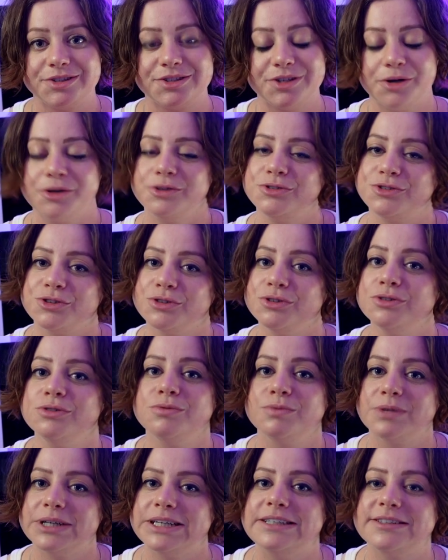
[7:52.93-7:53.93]
So do
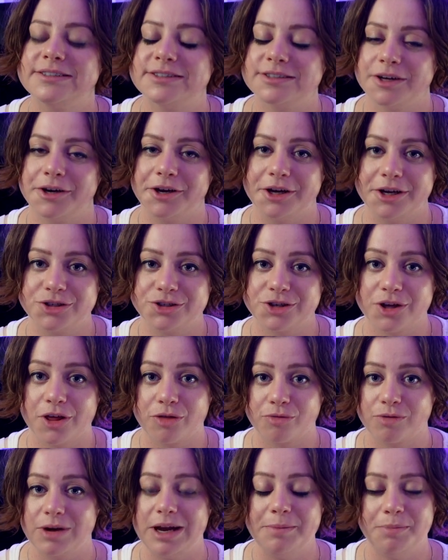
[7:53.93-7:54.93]
research
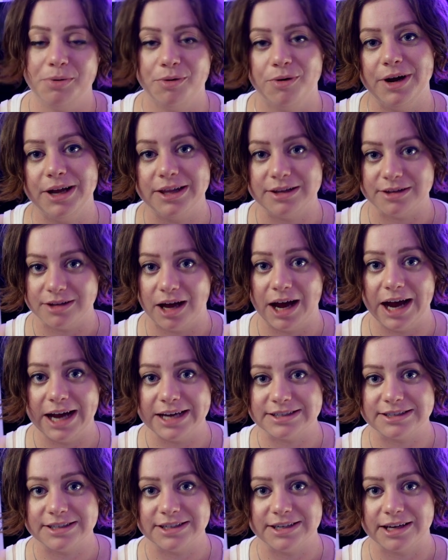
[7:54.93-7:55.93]
three-point
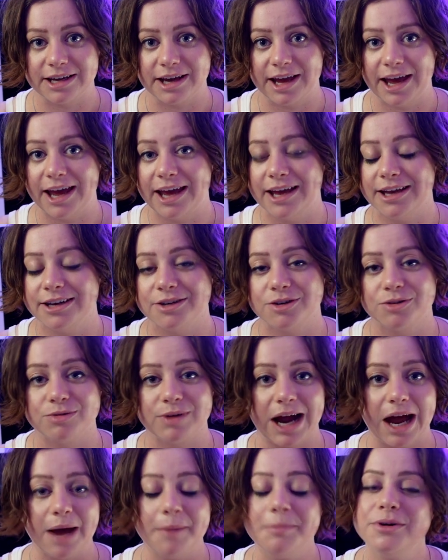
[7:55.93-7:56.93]
lighting and
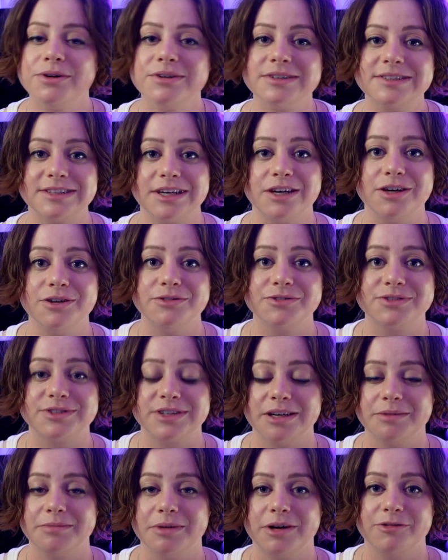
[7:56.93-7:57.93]
grab yourself
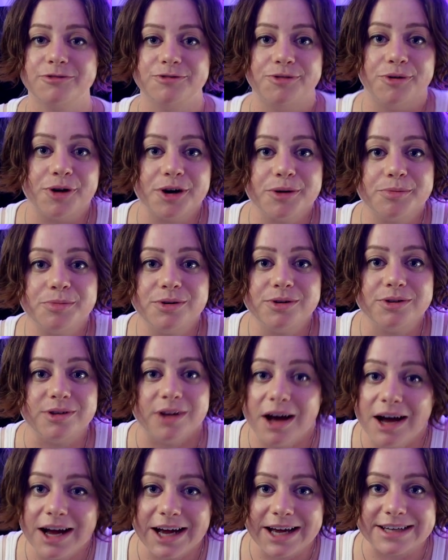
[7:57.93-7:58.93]
some affordable
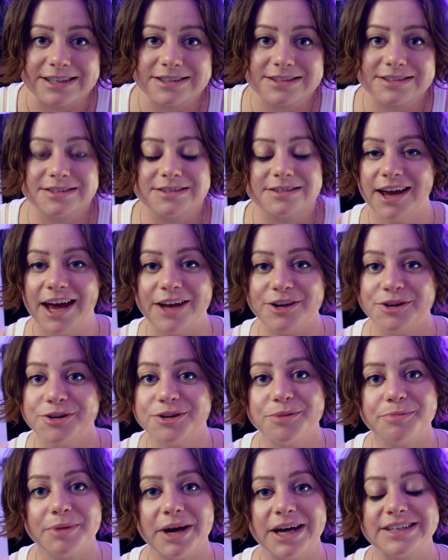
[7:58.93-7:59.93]
lights. And you
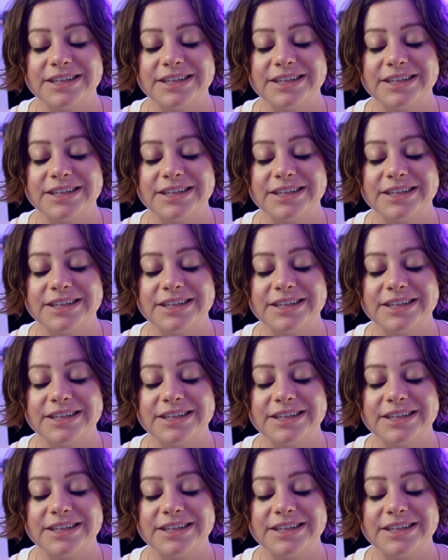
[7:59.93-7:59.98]
can buy